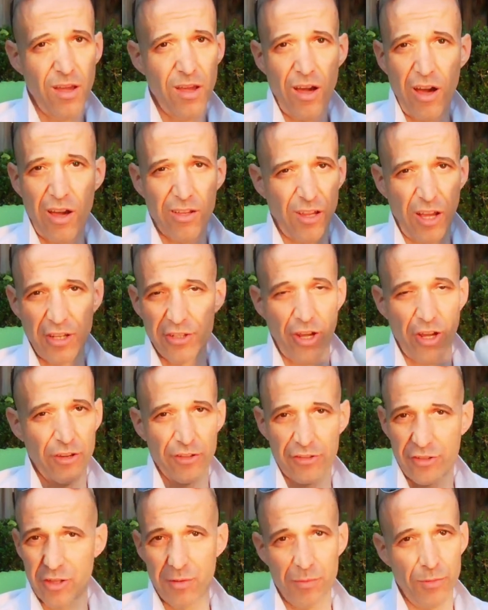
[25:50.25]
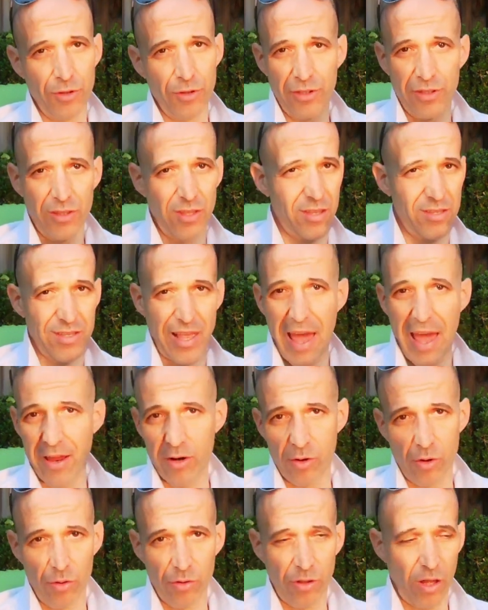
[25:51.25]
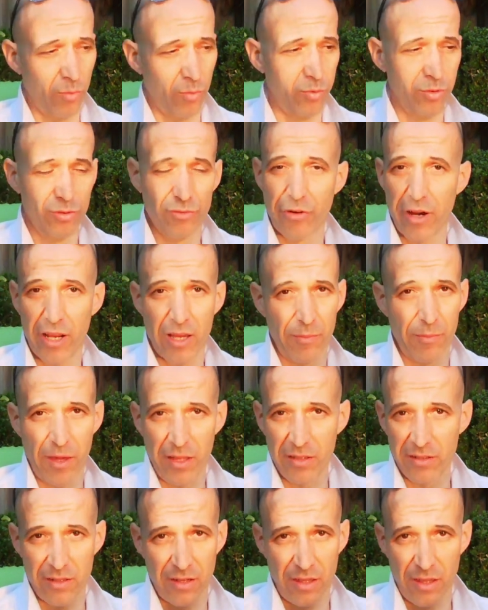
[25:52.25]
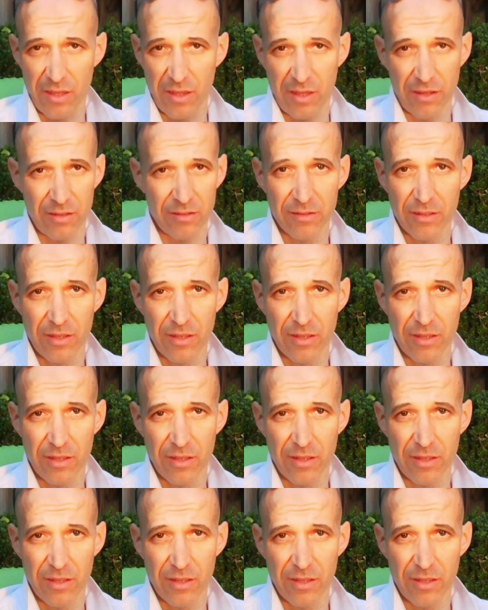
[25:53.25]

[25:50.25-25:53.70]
I don't commute in these at all. I wouldn't recommend it either.